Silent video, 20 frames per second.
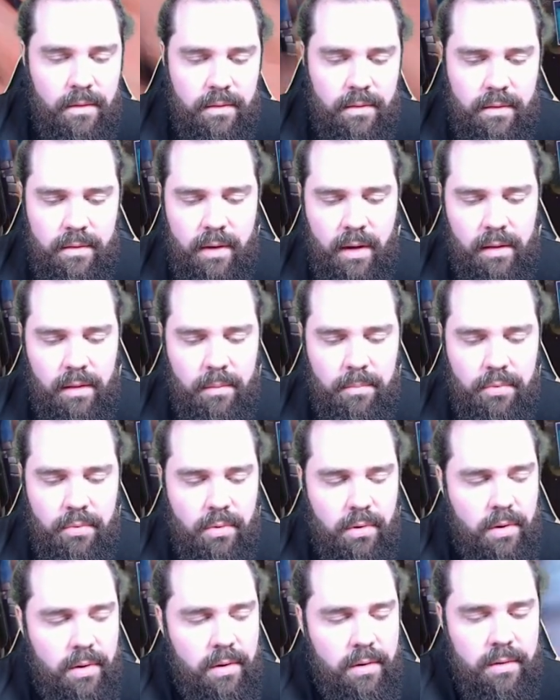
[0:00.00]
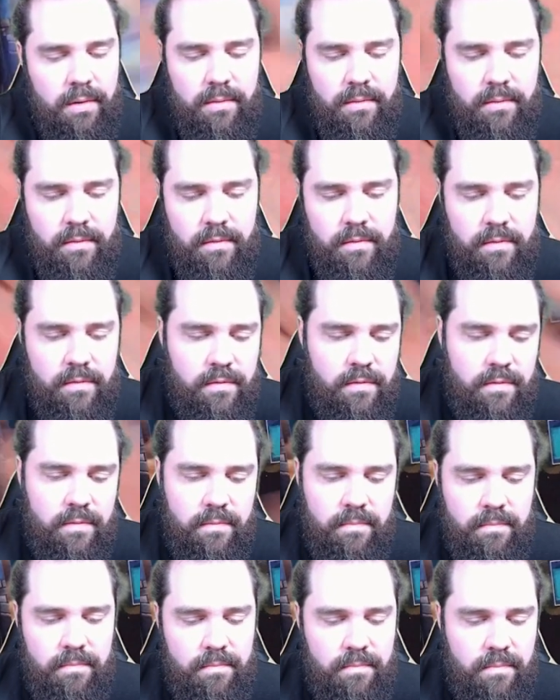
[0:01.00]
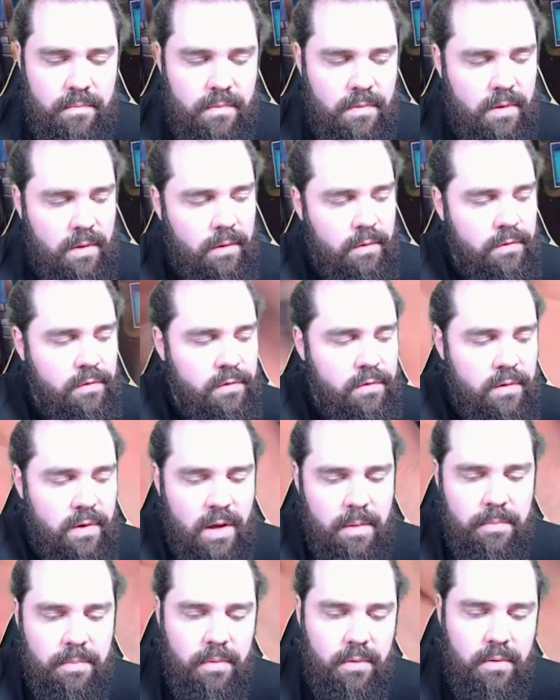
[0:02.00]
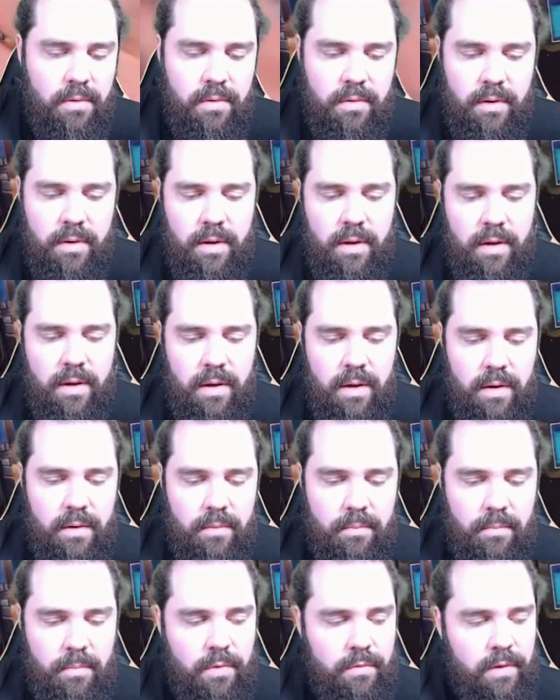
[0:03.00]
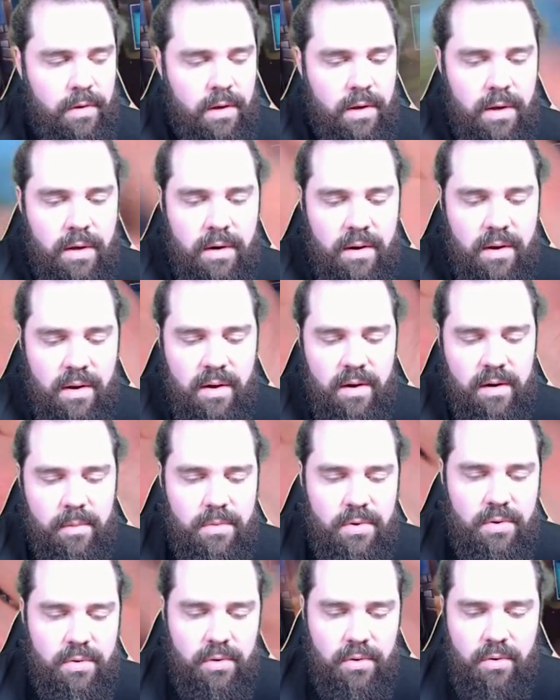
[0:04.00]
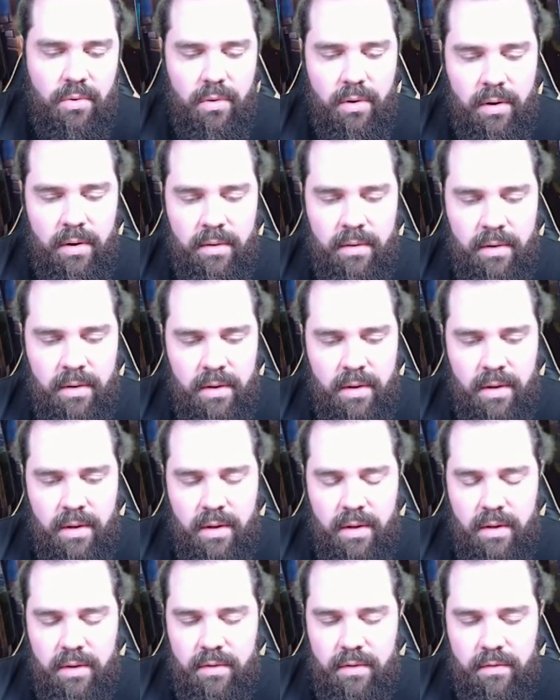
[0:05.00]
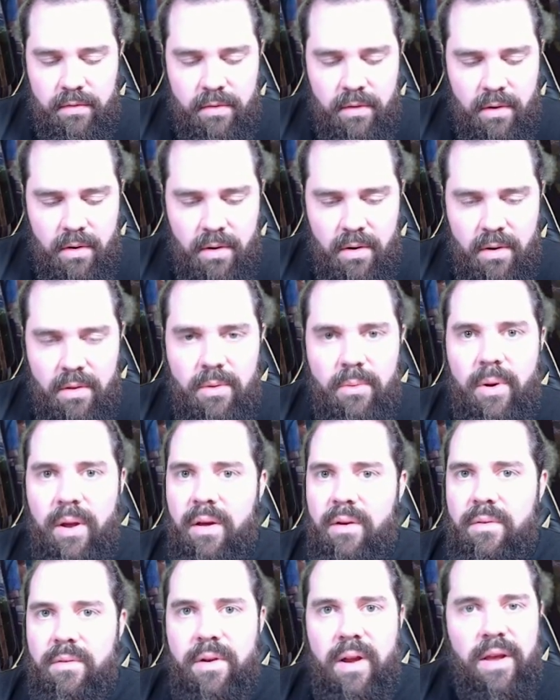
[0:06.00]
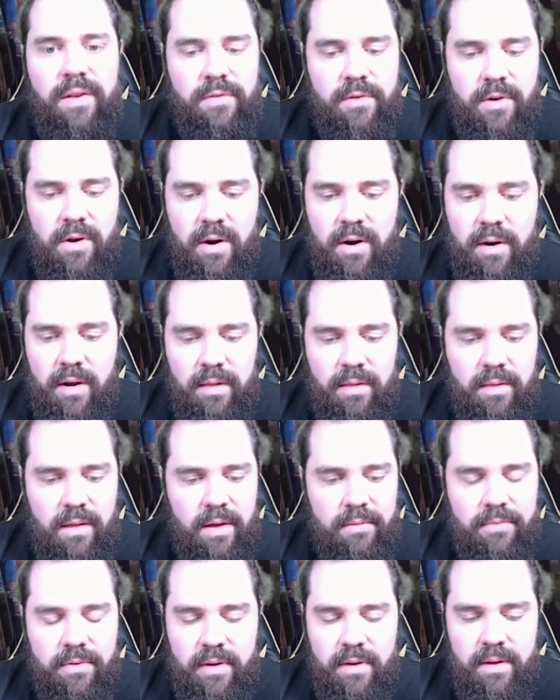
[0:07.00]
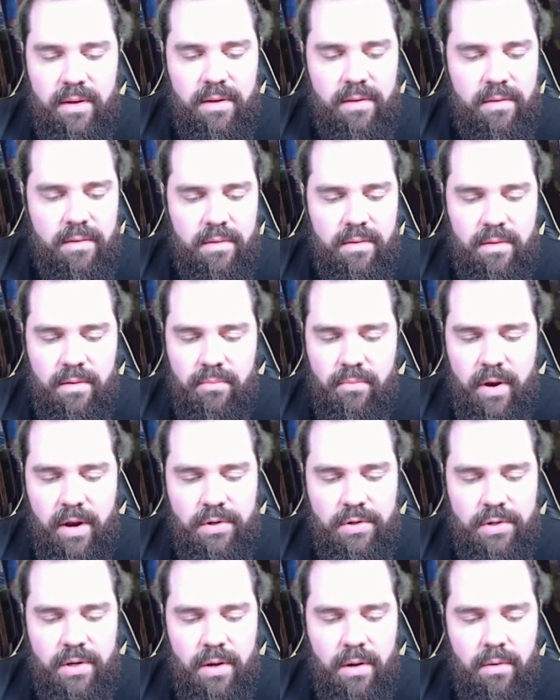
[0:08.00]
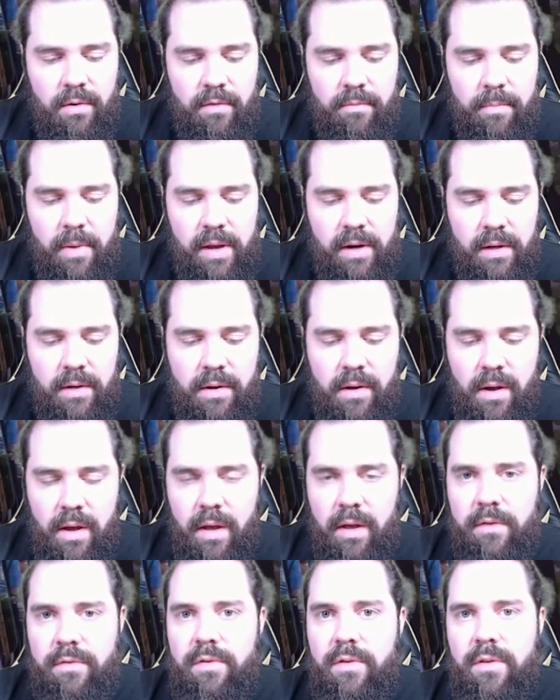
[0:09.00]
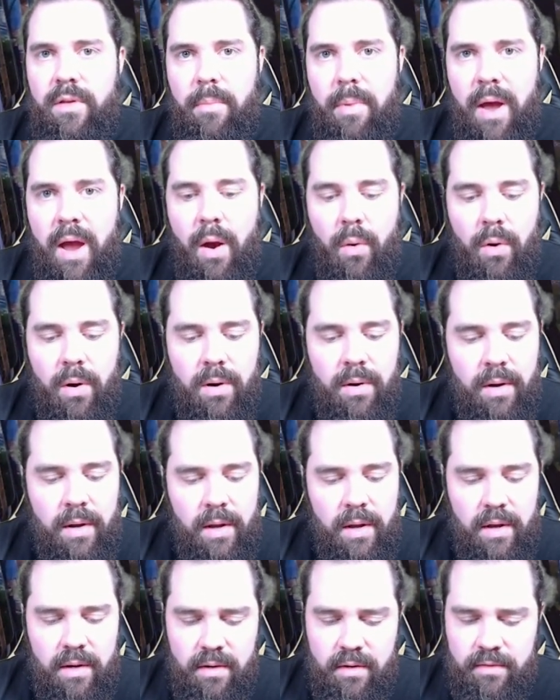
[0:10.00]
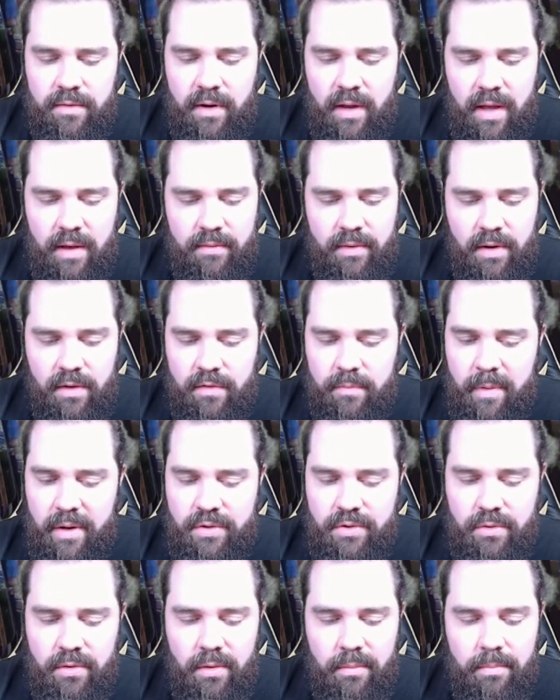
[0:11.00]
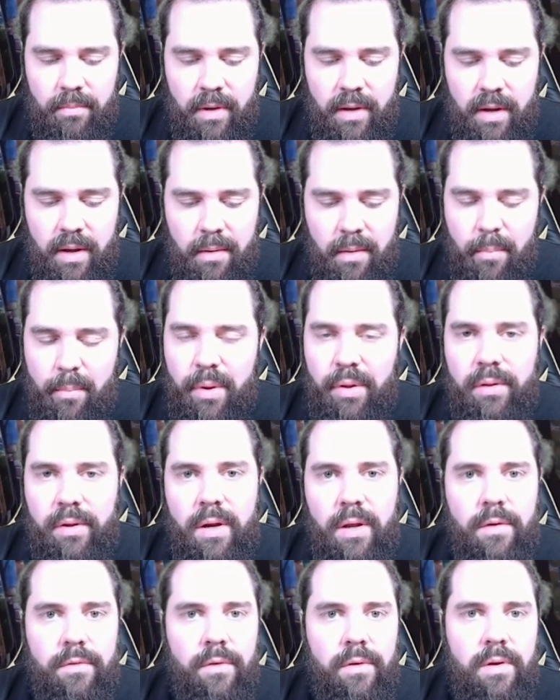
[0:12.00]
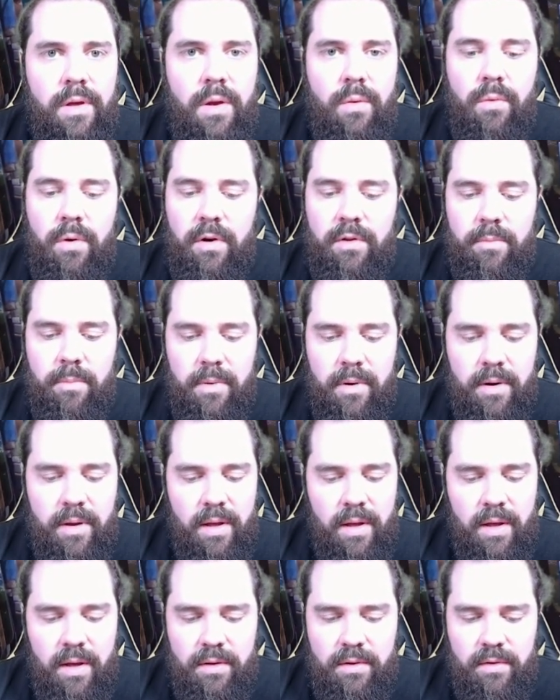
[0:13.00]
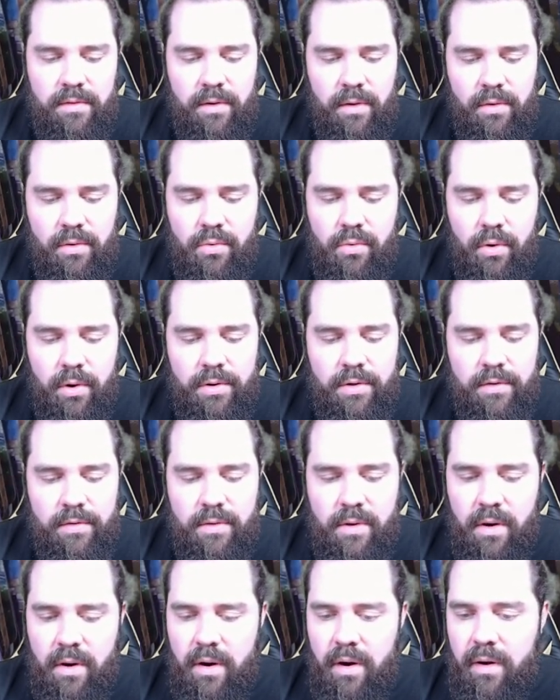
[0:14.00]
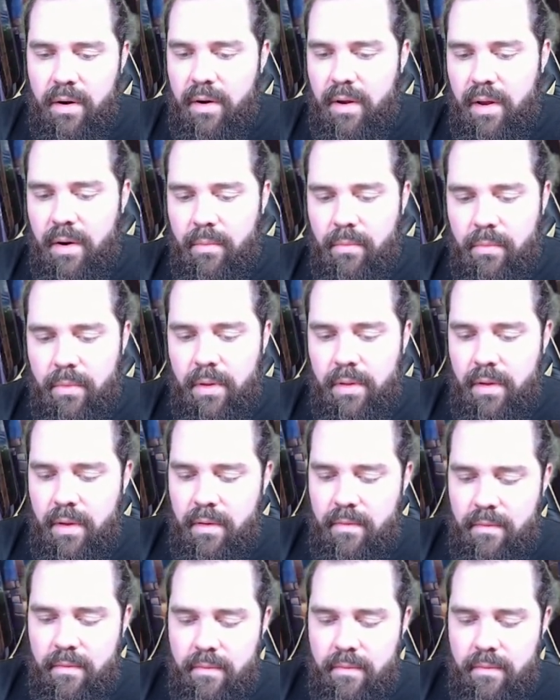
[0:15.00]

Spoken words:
Teleport, another staple, and moving in, Autumn Unicorn. Just an all-around nice card. I love the ratio of mana cost to power. Doesn't have any special abilities or keywords, but just a gorgeous card and really,